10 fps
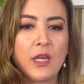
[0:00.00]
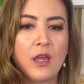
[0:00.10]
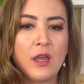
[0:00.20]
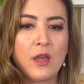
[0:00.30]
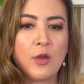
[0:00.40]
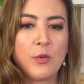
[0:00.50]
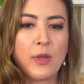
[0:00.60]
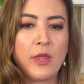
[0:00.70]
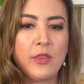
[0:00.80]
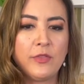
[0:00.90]

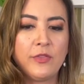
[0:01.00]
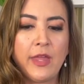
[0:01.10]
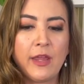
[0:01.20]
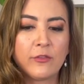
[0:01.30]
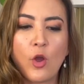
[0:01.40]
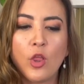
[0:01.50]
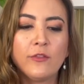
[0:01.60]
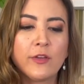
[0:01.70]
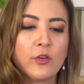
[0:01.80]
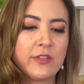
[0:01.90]
All
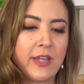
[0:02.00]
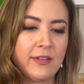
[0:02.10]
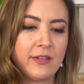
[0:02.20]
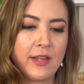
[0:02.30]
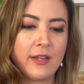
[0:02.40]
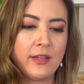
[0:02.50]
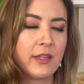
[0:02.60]
of it goes hand in hand,